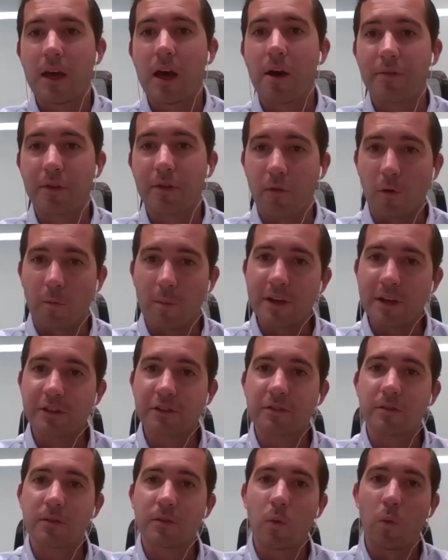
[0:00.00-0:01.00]
of the
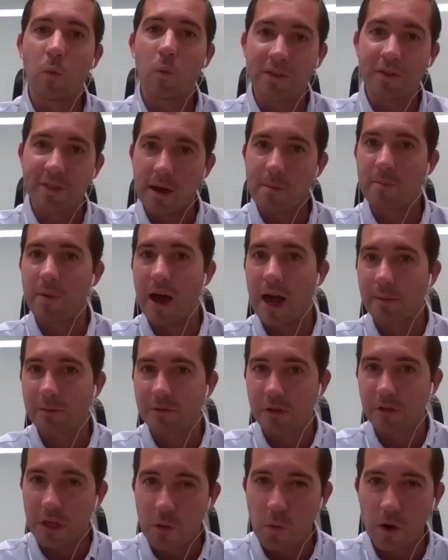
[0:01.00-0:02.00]
formation with that pipe.
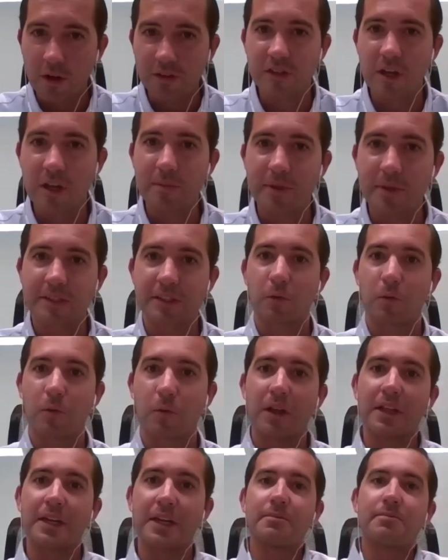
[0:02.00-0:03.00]
So you want something to
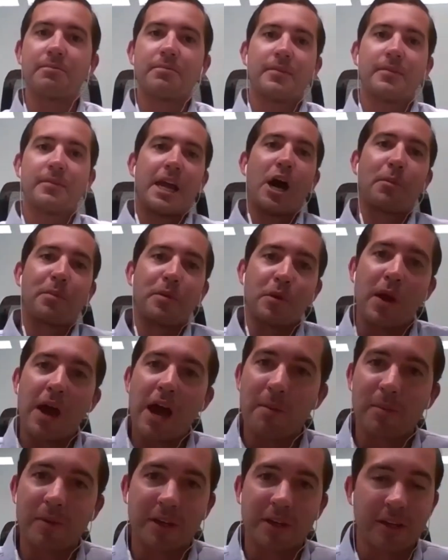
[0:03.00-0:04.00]
really help you
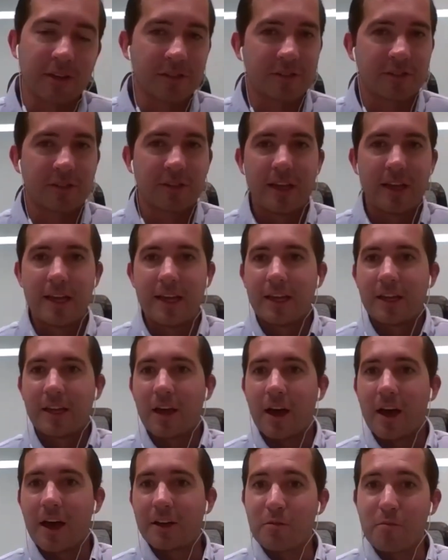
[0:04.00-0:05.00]
out, because
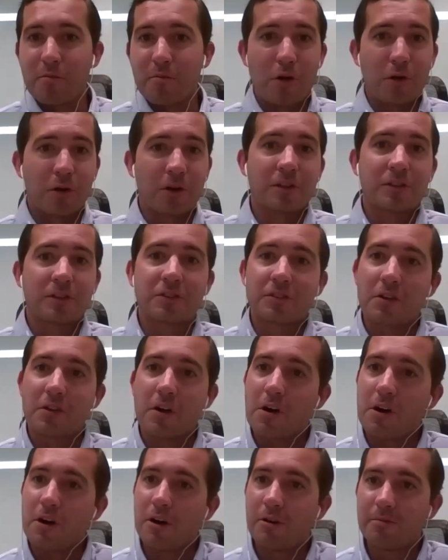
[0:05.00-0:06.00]
uh, your motor could
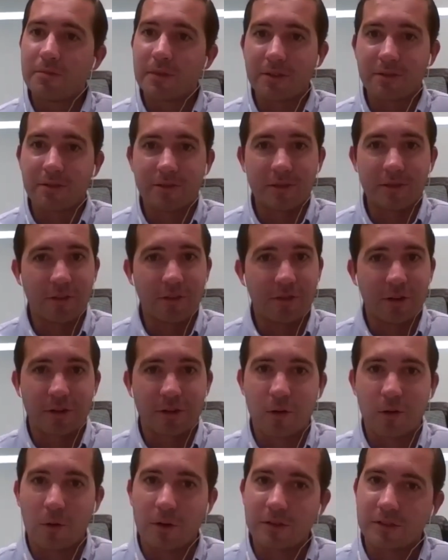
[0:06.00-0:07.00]
stall if, if your
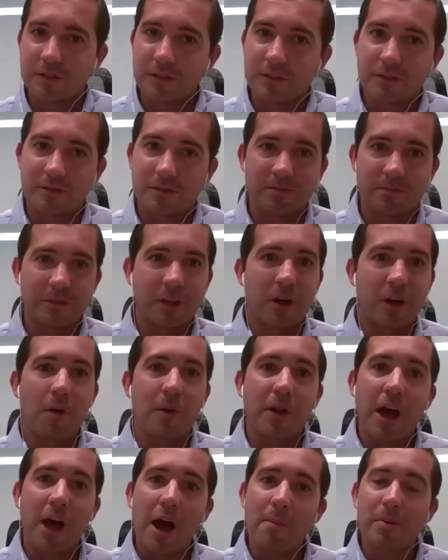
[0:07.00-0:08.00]
torque is
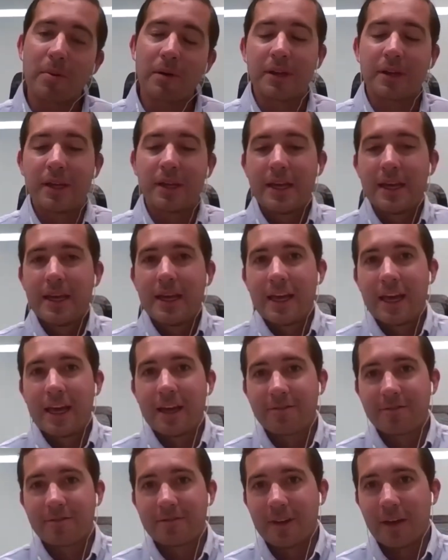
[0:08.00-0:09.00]
going up. And
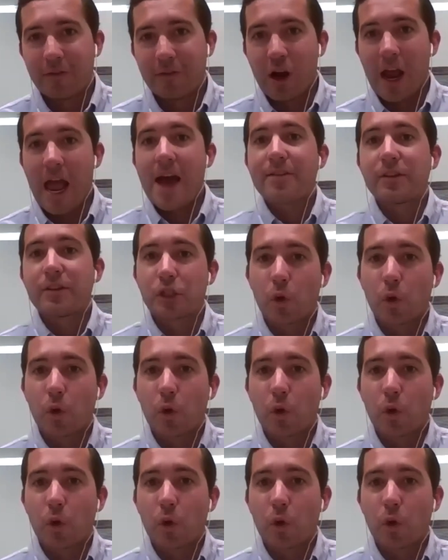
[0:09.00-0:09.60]
if, if you're having